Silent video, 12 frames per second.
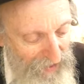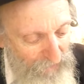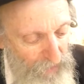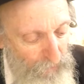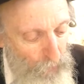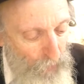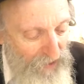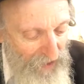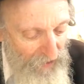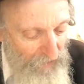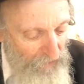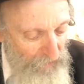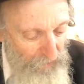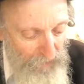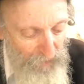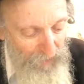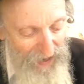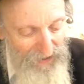even if you would give
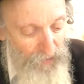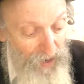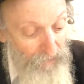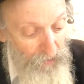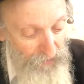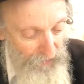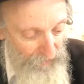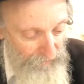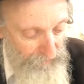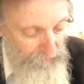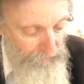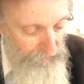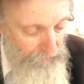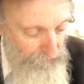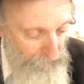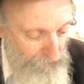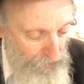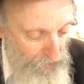the master everything,
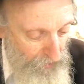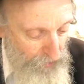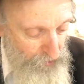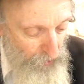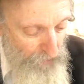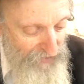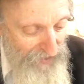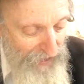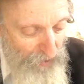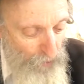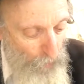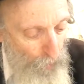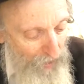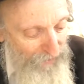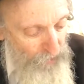so he's not going to want